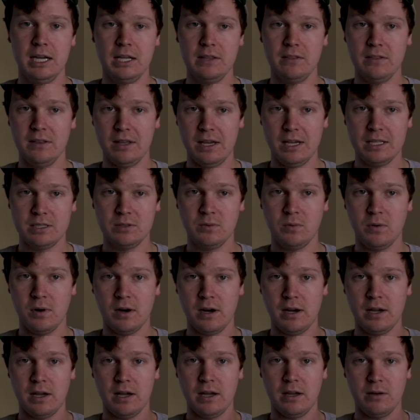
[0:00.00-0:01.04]
And that's
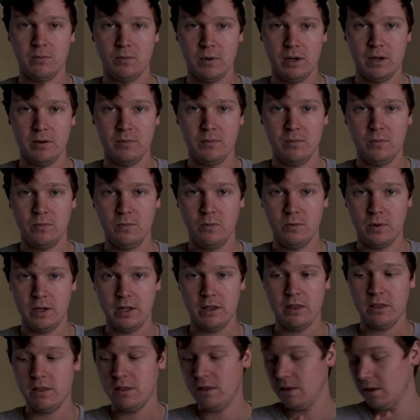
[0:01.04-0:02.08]
why I went
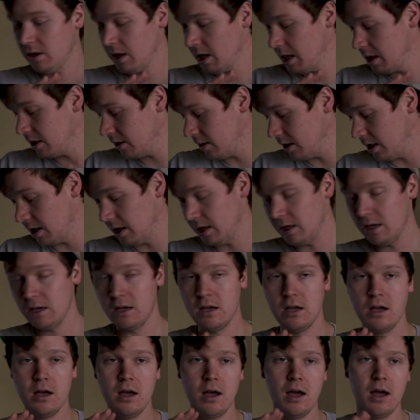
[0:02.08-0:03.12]
with the
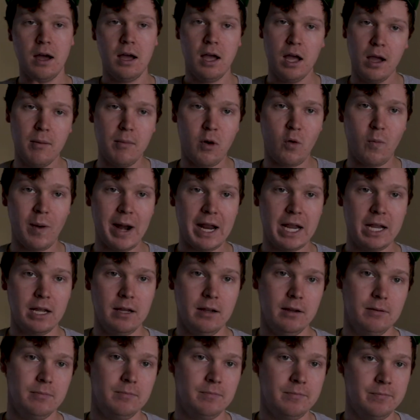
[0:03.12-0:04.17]

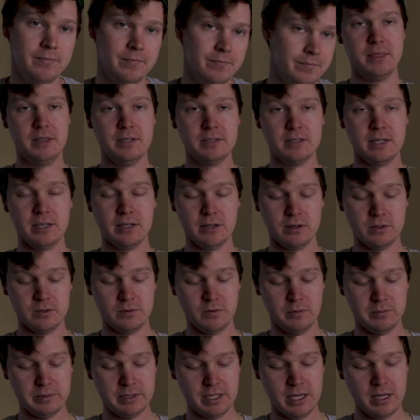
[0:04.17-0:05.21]
Amaran. This light goes
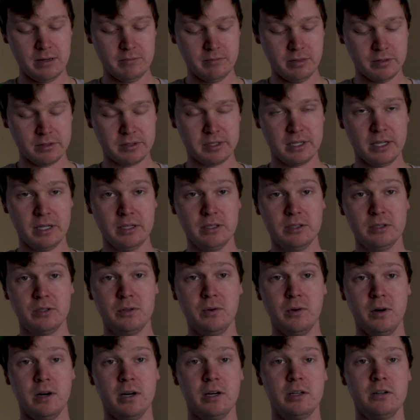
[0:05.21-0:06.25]
from 10%
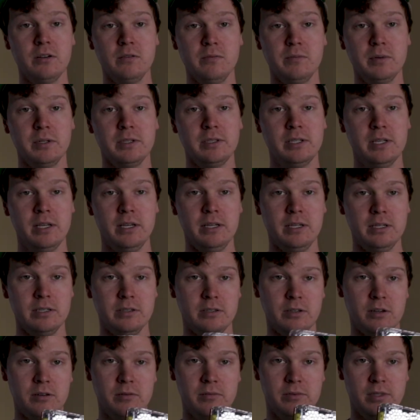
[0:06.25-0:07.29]
to 100%
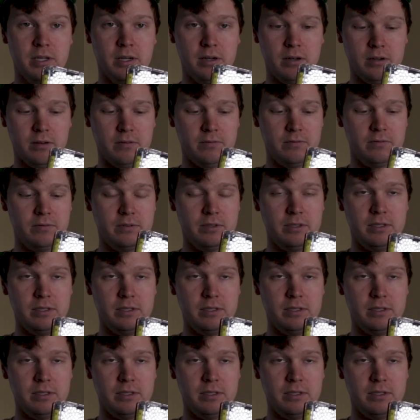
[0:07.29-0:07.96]
in terms of